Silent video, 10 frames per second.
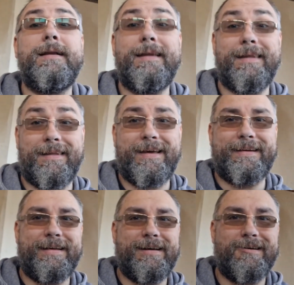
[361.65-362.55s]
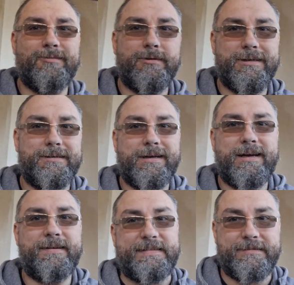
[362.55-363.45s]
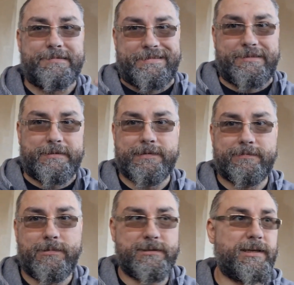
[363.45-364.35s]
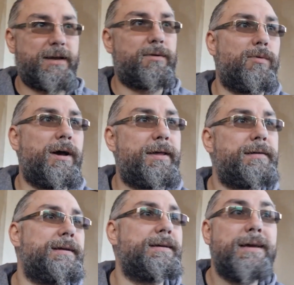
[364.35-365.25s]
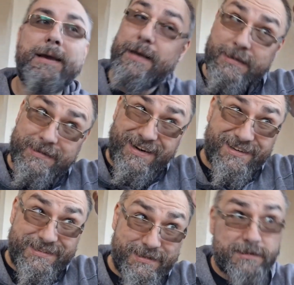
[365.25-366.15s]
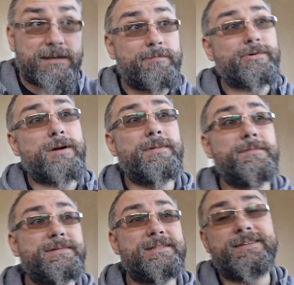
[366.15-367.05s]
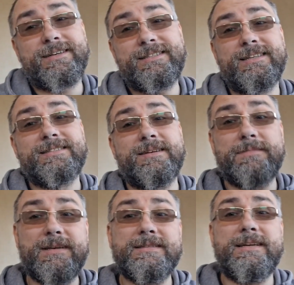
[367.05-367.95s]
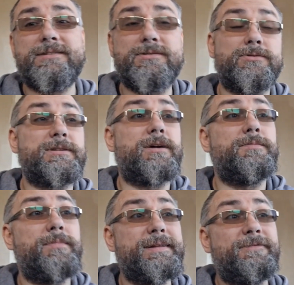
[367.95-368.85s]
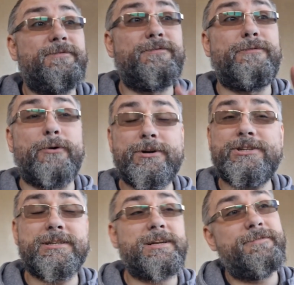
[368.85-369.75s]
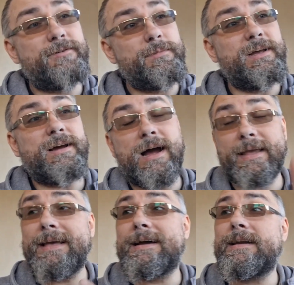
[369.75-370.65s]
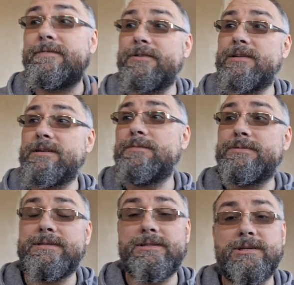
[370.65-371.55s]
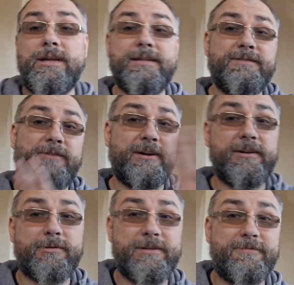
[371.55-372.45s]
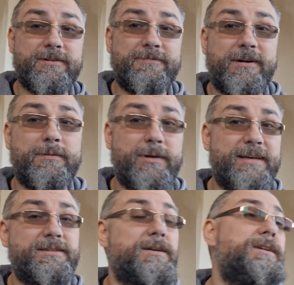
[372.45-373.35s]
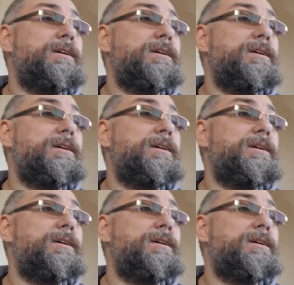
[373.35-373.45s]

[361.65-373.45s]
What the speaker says: Like now, when I had to redo the entire wiring, there are still some problems and there are still some things I need to sort out. But fortunately for me, I got everything in position and it's finally ready for the final plaster.